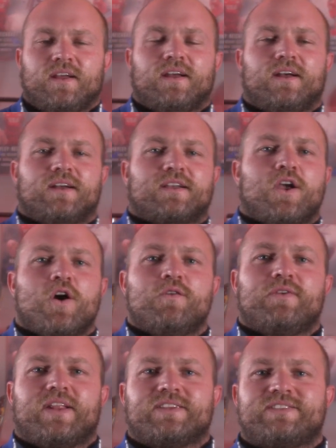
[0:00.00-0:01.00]
uh,
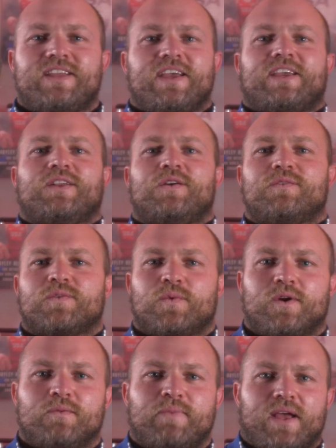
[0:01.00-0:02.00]
covid has taken over the
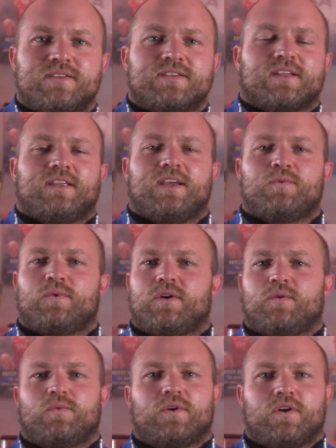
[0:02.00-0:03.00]
world basically and
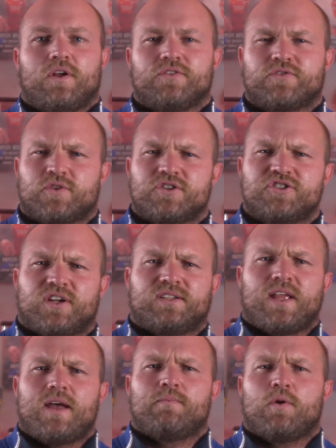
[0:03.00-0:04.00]
we're, we're all sort of shut
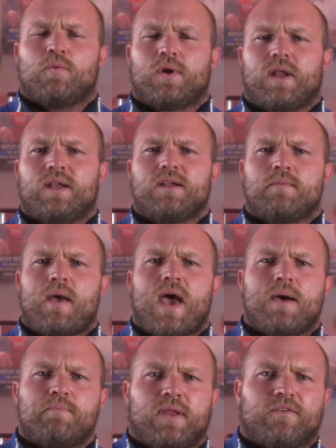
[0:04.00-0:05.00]
down but what ended up
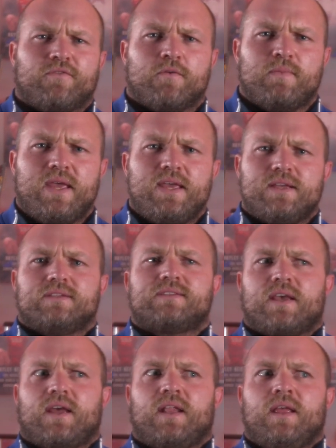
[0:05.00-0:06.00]
happening for me is
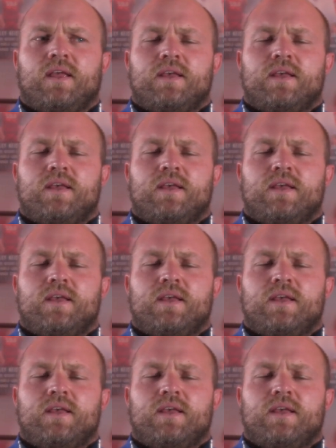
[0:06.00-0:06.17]
that